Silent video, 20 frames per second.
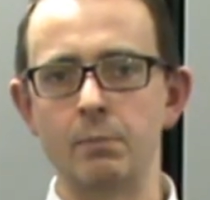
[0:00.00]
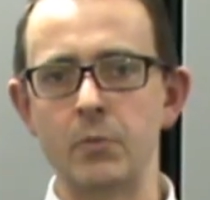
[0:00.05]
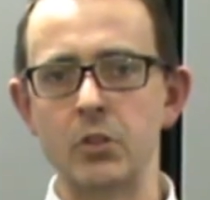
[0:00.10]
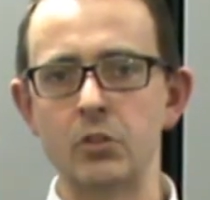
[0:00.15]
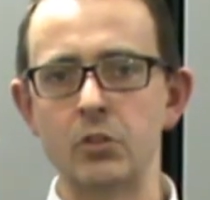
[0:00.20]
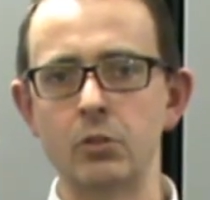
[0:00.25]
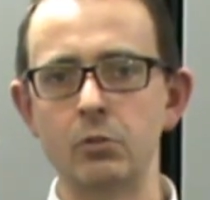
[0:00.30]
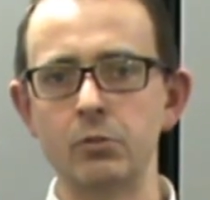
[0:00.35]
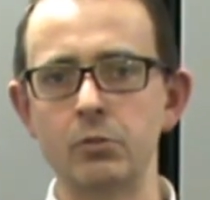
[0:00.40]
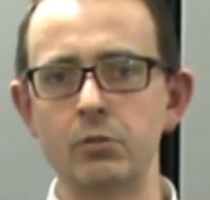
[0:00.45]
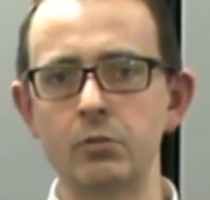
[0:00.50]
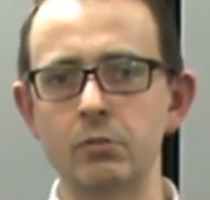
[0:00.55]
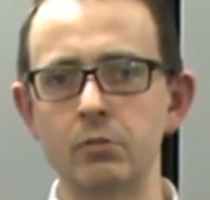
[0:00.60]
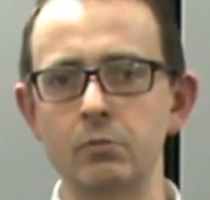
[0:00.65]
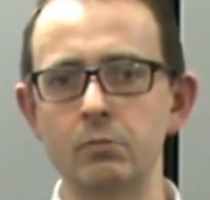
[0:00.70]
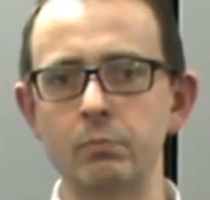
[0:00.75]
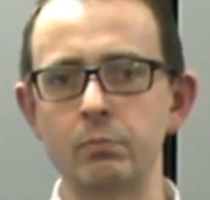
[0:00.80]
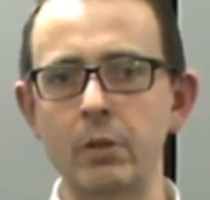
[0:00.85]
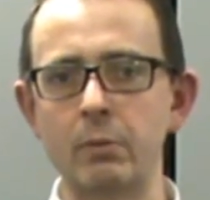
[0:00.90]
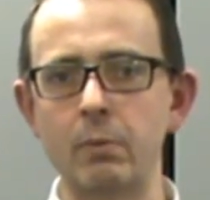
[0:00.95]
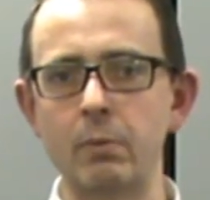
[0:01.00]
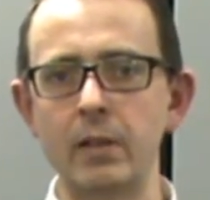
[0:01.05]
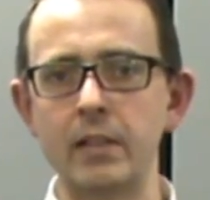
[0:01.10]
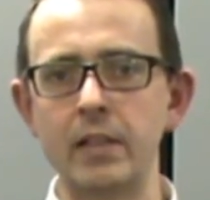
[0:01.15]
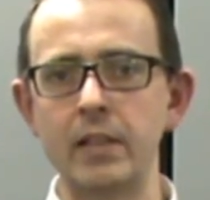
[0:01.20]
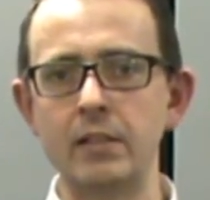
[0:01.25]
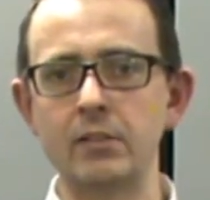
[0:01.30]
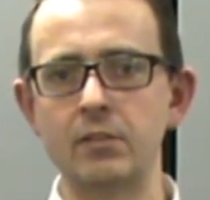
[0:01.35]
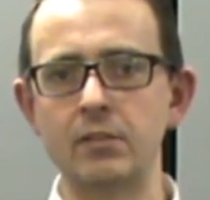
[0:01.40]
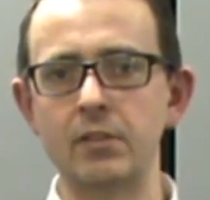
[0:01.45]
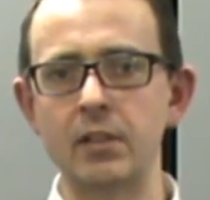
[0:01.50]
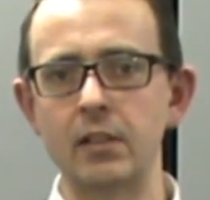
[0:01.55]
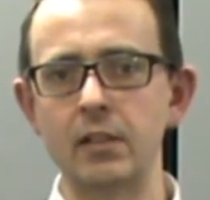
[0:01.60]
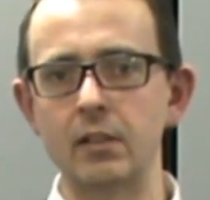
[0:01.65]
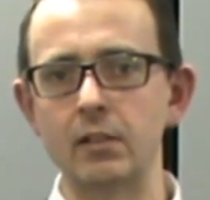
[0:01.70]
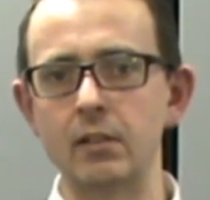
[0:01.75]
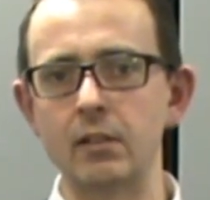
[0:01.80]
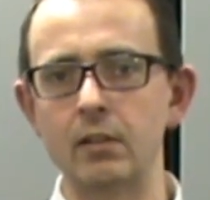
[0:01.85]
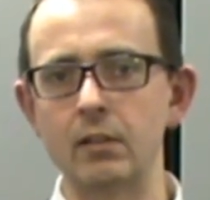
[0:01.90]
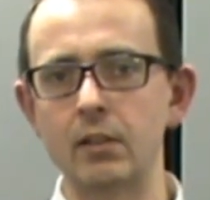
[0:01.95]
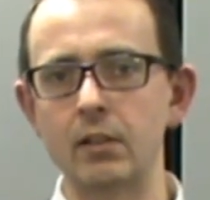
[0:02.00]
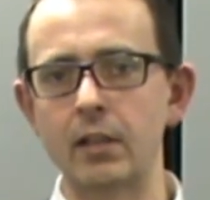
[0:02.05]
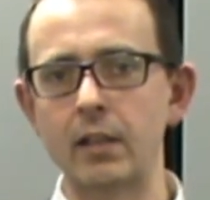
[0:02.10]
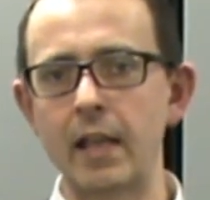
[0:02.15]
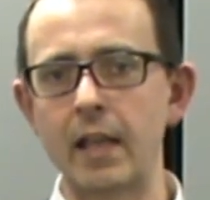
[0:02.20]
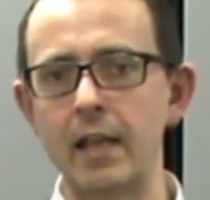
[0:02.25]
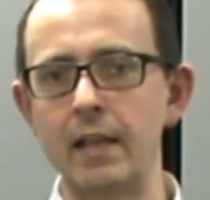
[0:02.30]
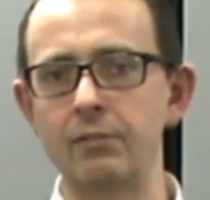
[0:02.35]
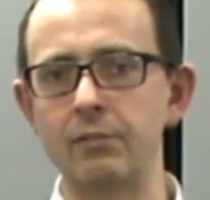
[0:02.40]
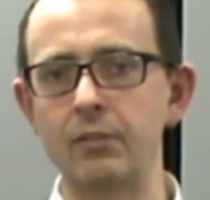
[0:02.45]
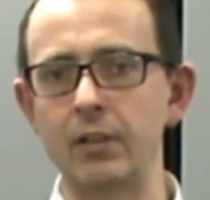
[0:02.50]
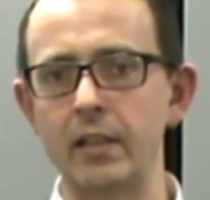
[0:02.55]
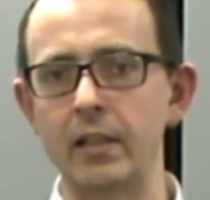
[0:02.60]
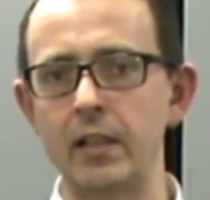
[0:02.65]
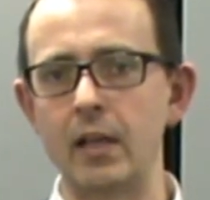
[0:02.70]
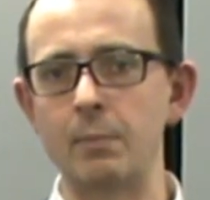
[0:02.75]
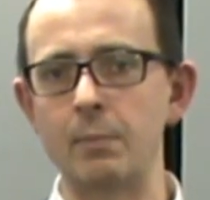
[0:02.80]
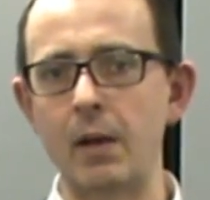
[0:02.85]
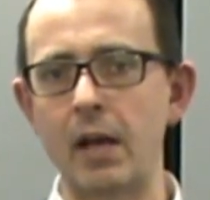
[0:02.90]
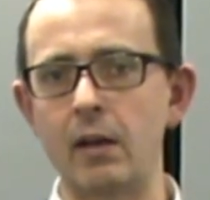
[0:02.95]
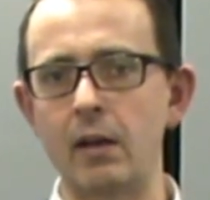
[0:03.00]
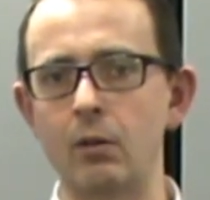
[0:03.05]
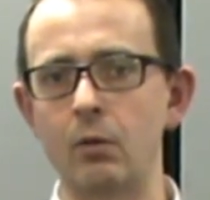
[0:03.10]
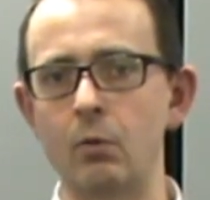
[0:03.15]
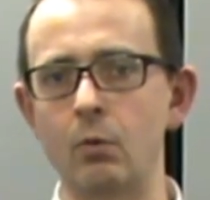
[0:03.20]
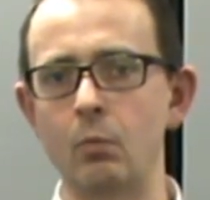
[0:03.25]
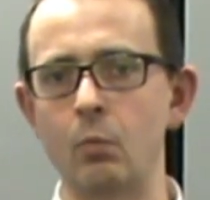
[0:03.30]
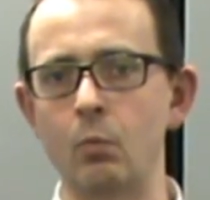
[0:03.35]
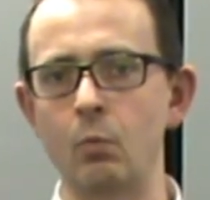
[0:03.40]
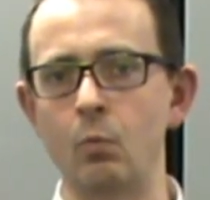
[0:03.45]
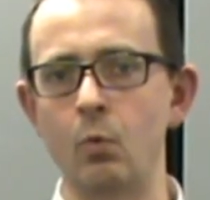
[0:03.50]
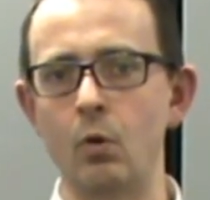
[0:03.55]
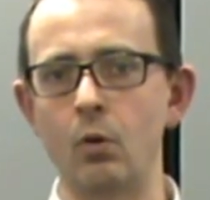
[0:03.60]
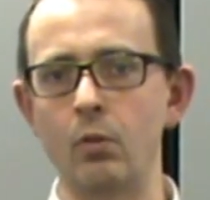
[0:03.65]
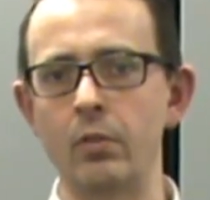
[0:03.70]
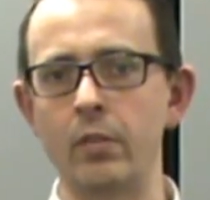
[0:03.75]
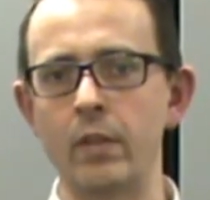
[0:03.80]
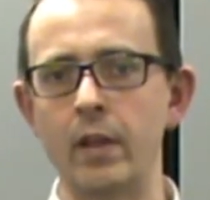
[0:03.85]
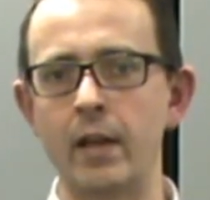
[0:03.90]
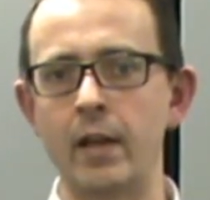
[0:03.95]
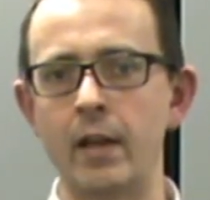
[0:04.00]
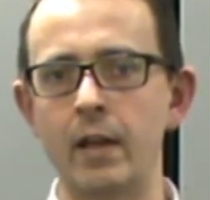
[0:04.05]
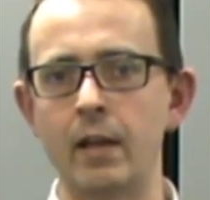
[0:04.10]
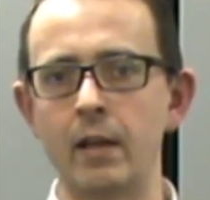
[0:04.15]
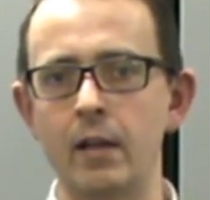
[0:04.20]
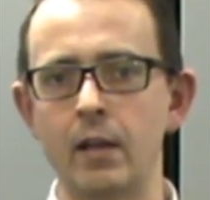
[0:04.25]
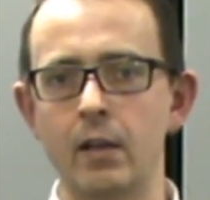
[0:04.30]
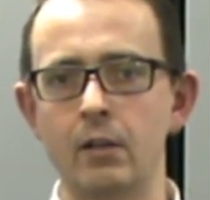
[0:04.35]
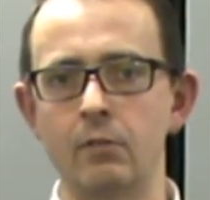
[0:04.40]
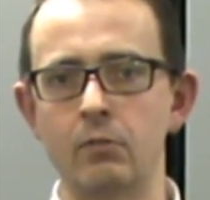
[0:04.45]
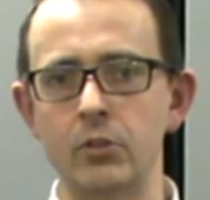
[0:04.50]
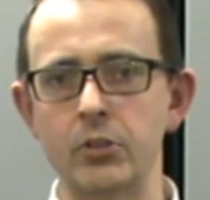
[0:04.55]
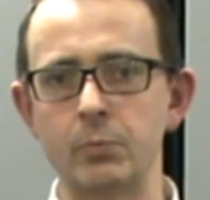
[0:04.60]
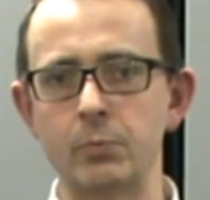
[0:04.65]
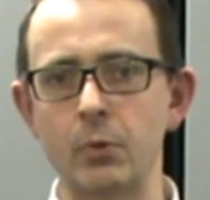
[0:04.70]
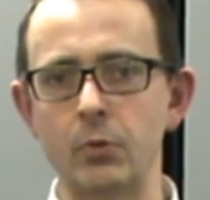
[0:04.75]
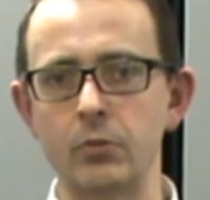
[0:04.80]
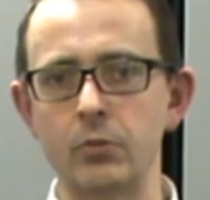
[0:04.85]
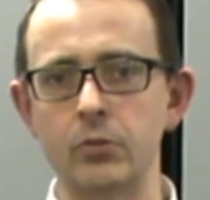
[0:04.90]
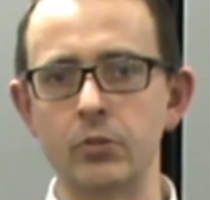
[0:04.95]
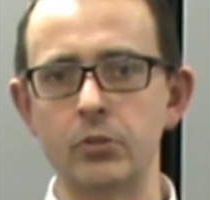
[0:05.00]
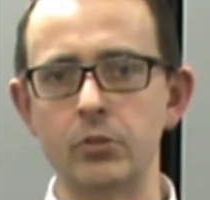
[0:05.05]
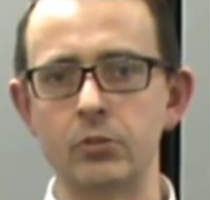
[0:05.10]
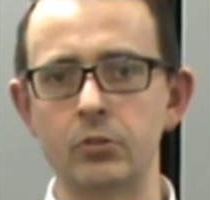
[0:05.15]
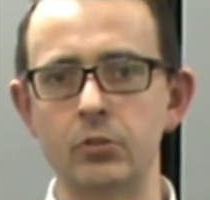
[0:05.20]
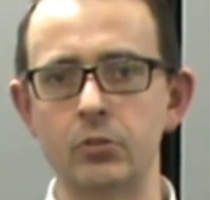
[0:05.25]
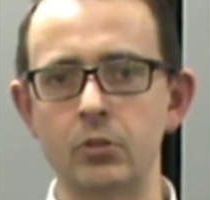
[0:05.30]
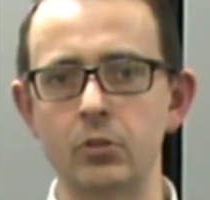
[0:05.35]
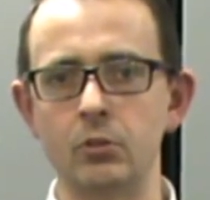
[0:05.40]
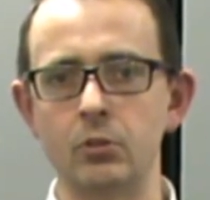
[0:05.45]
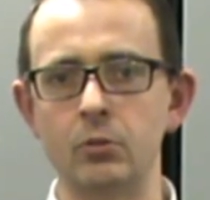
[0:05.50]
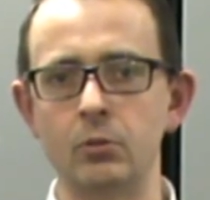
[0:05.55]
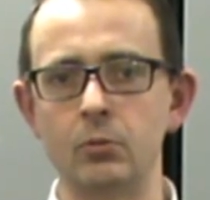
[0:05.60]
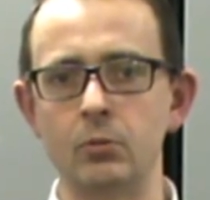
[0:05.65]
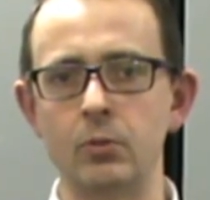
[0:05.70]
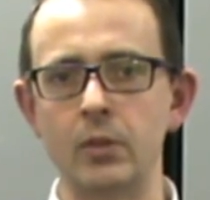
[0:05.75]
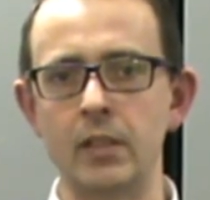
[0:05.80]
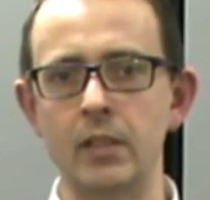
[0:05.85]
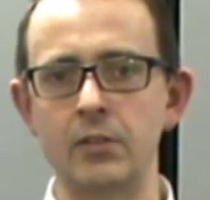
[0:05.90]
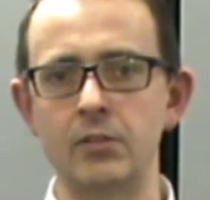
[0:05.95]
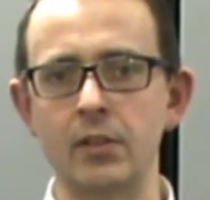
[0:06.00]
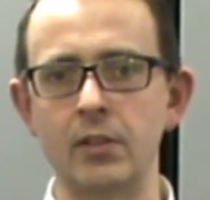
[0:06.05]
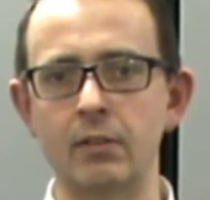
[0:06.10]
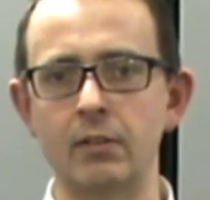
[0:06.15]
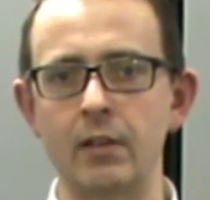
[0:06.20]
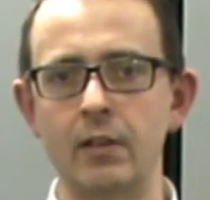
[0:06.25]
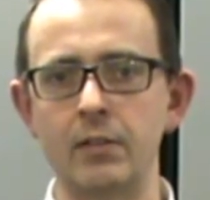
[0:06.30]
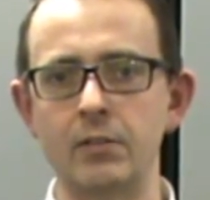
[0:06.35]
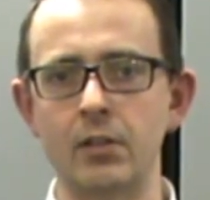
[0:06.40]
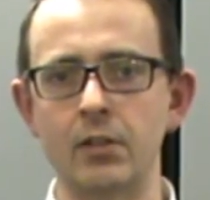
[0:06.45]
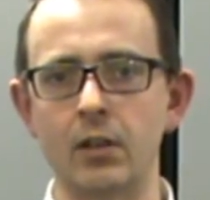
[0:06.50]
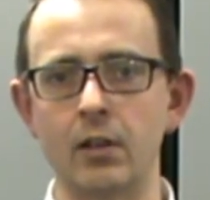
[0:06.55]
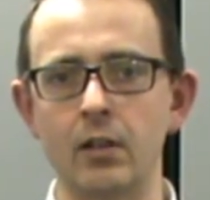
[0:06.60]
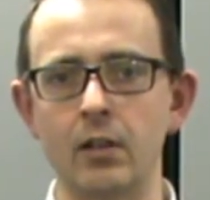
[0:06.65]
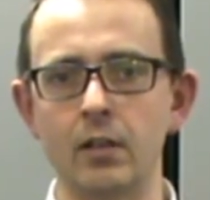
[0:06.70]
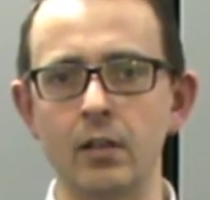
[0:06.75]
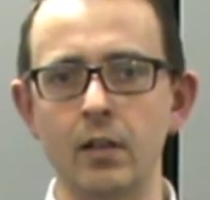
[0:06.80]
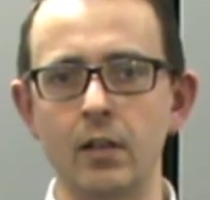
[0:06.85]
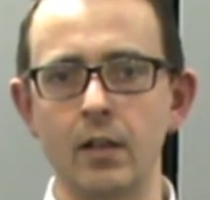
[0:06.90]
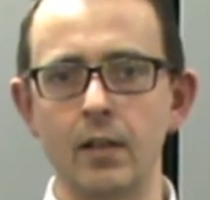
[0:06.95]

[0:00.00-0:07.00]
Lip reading: Schools probably need to think carefully about what their response to e-cigarettes are.